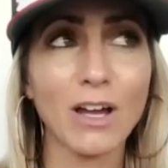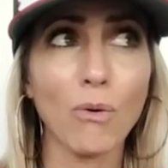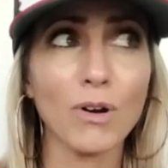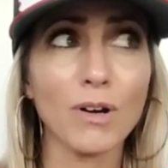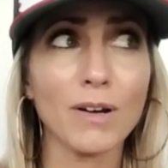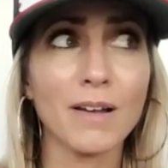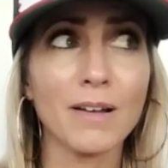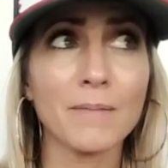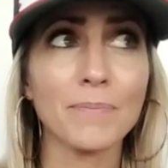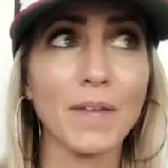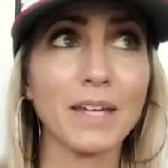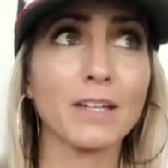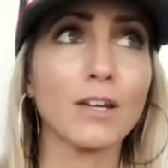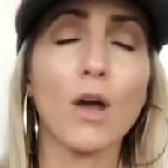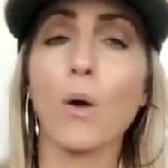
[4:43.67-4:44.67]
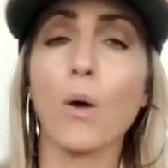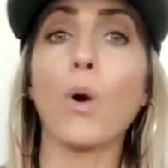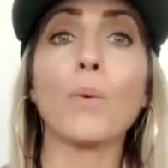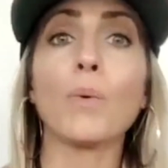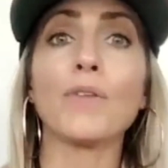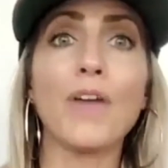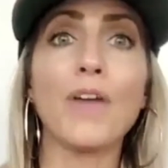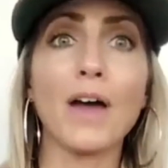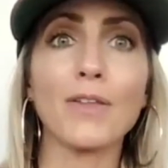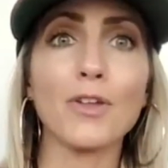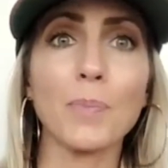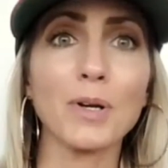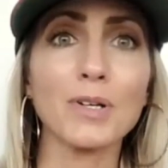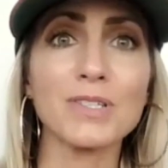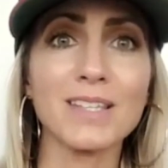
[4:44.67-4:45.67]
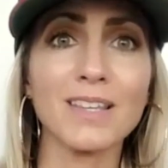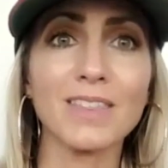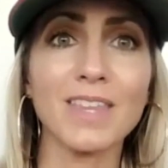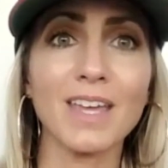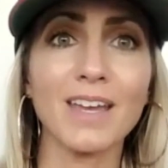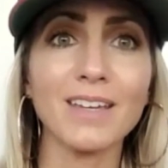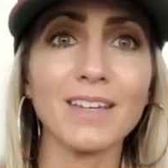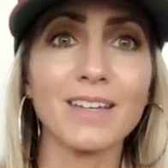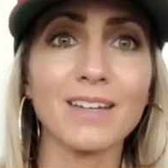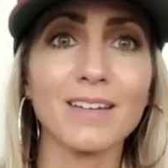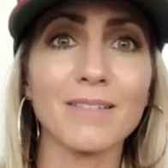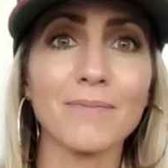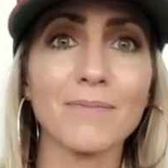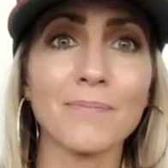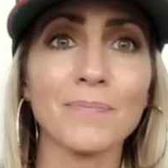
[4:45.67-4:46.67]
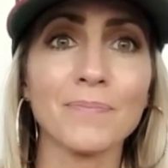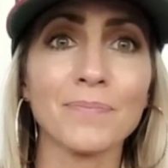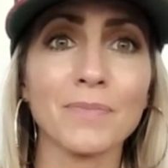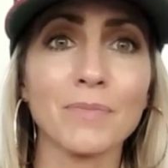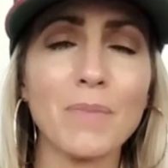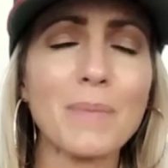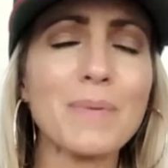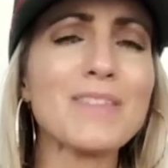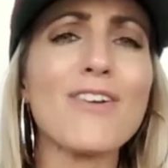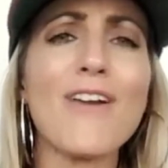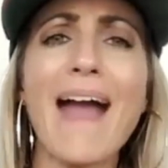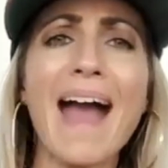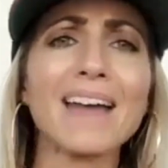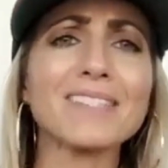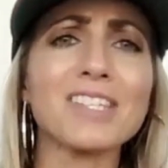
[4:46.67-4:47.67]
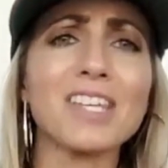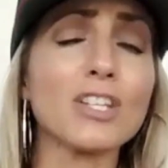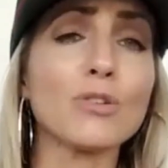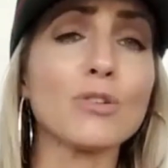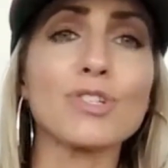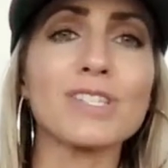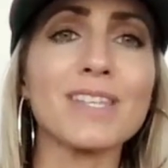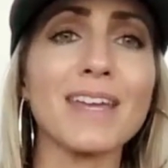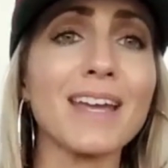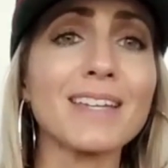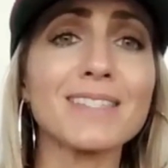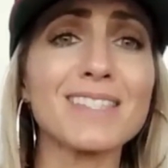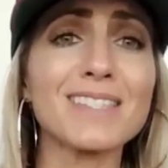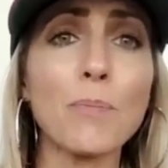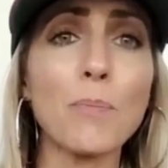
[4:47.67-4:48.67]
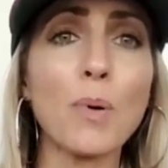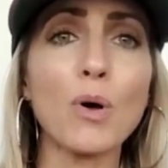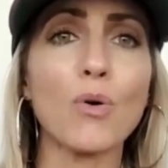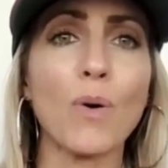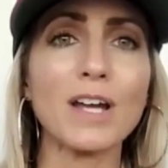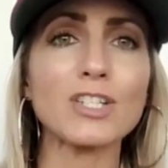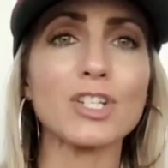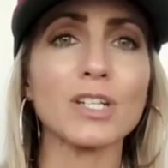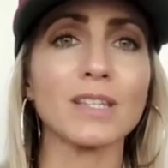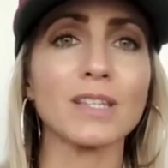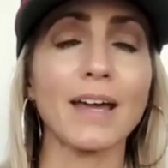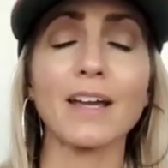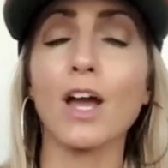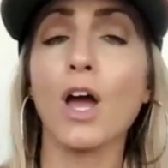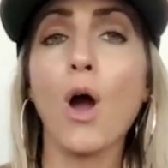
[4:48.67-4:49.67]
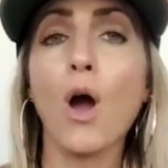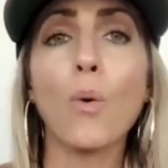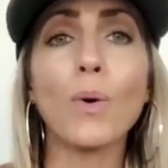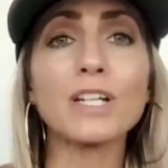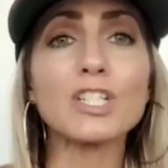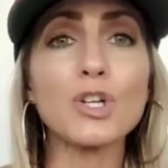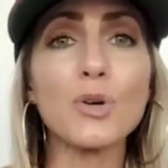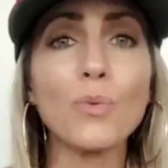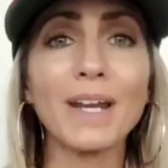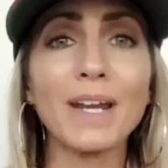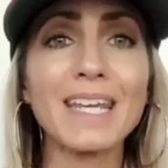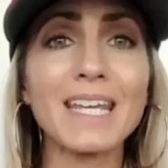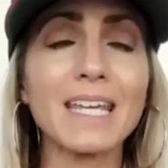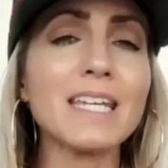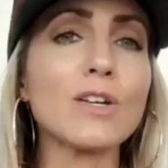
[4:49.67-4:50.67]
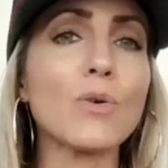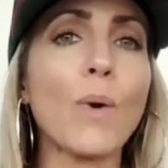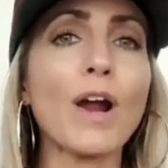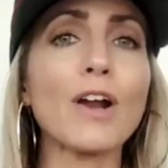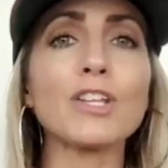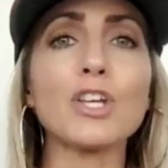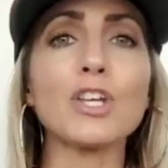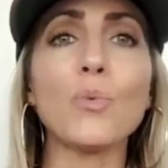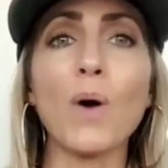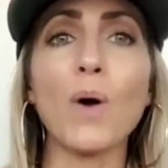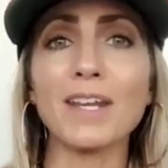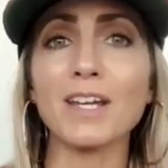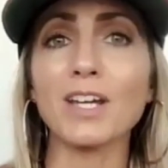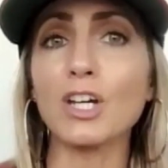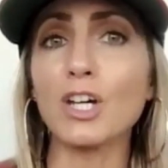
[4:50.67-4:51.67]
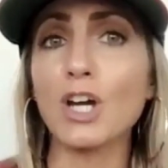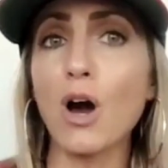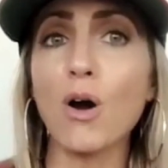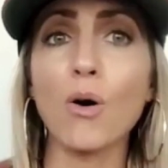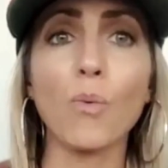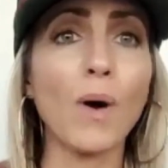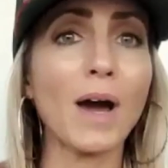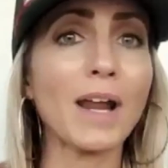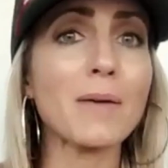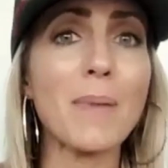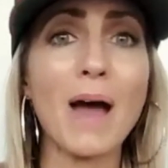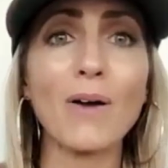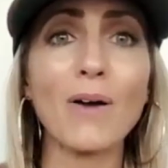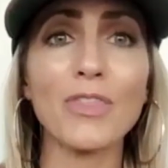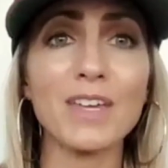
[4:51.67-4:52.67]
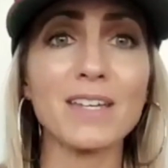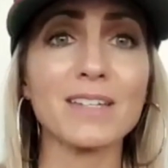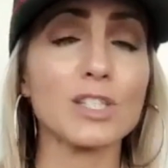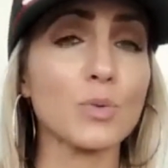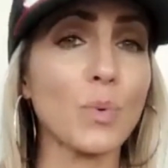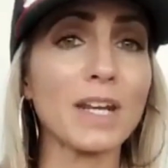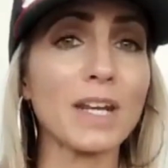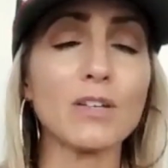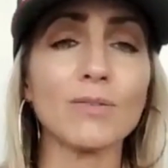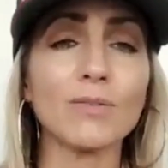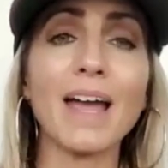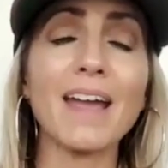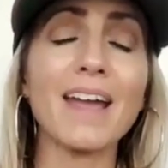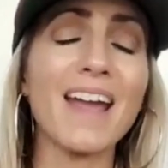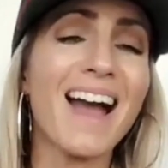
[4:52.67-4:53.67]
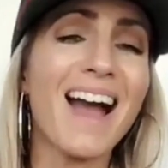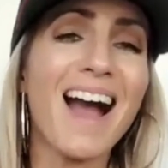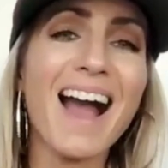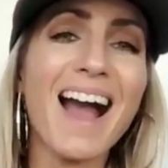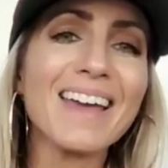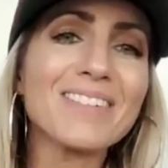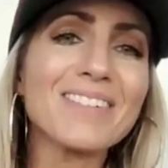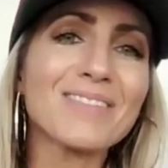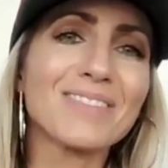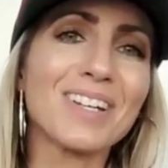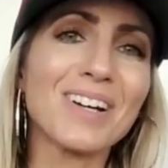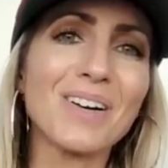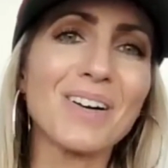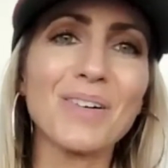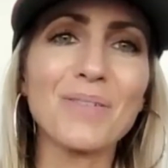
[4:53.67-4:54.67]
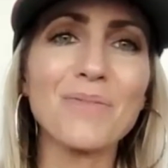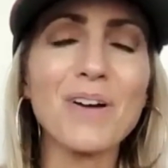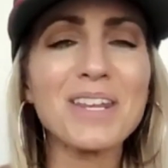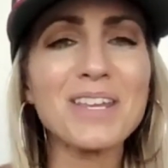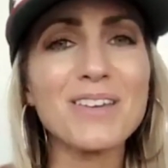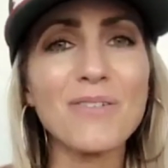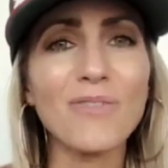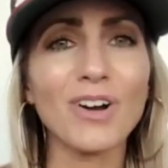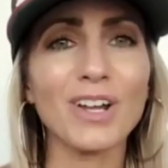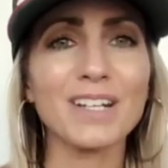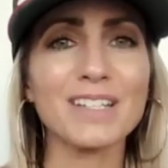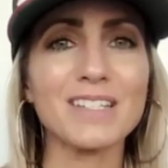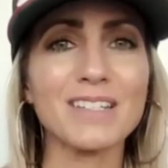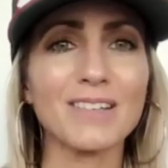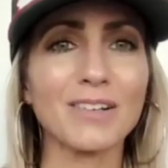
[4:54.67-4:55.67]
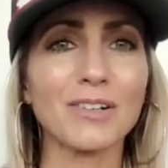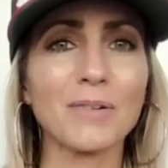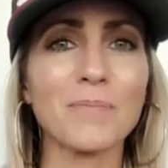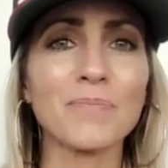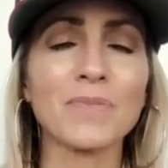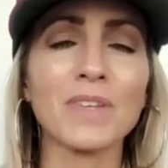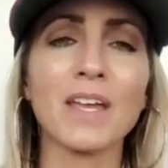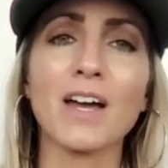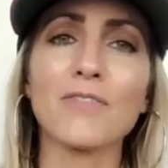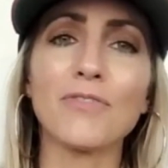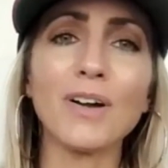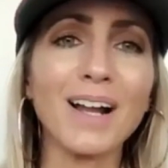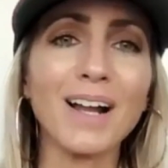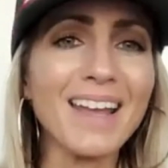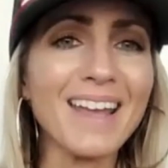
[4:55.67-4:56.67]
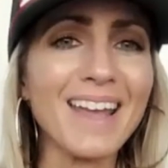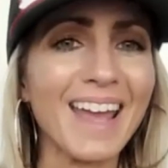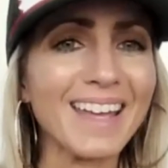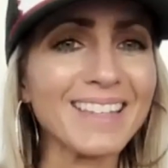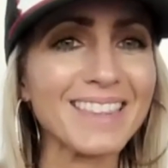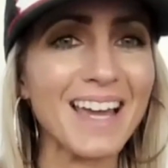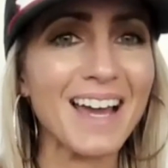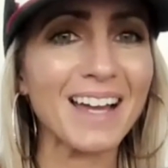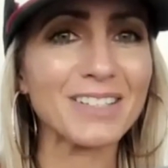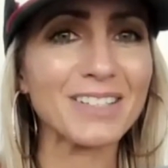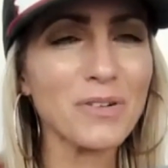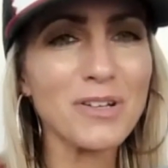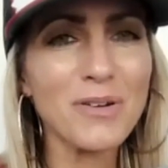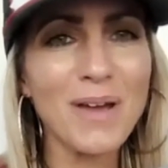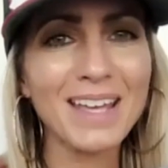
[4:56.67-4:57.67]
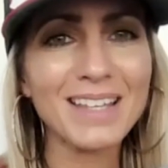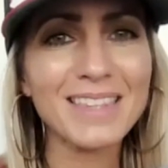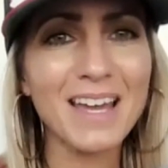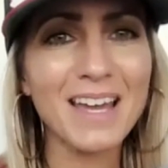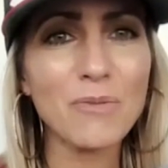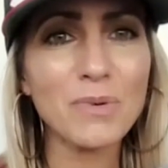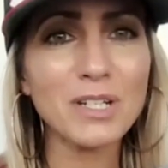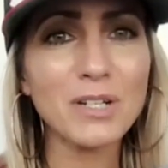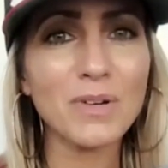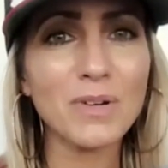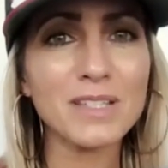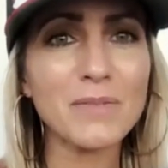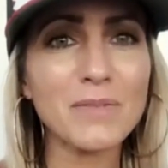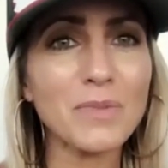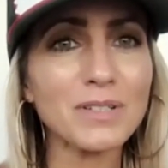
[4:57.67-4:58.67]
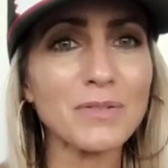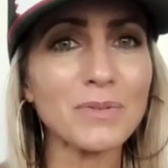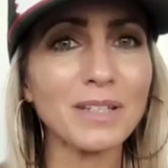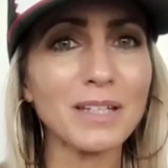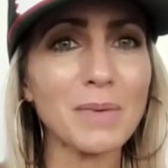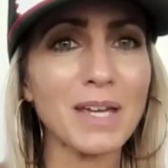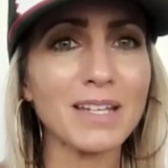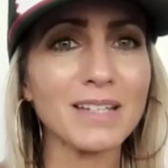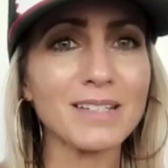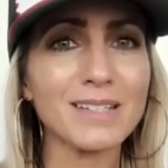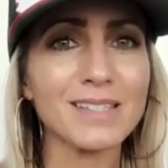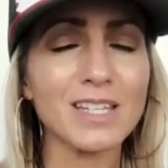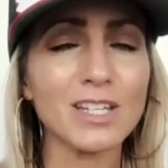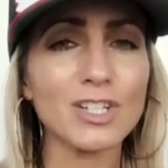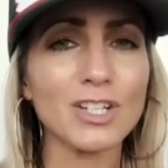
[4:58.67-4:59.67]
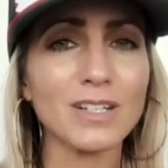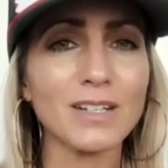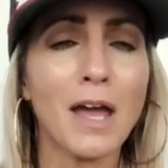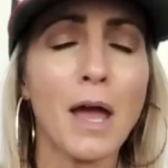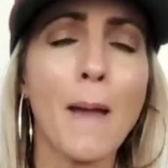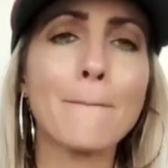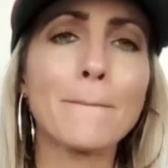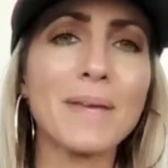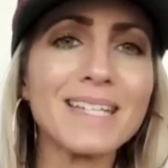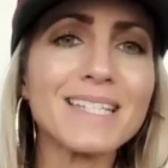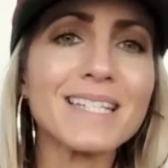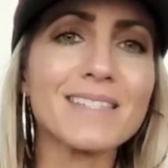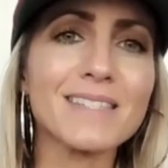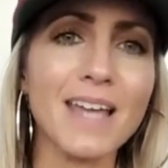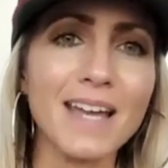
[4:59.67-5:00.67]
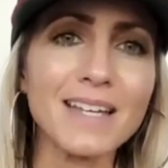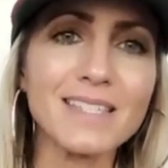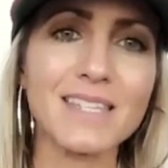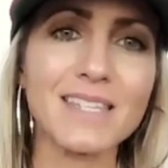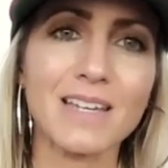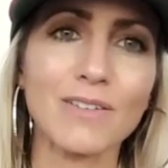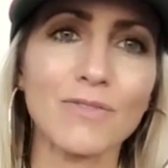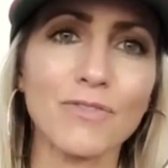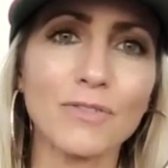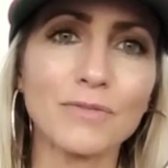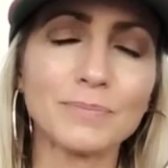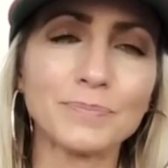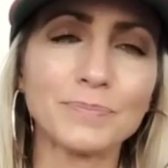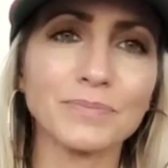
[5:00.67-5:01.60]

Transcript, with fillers: Or like, what would the other person think? Maybe they're asking you just like a simple question like, what do you want to eat? Where do you want to go? What about this? What do you like? I don't know. What do you want to do? Fuck, I hate that. Don't you hate that when you want someone to really make a decision? Be decisive.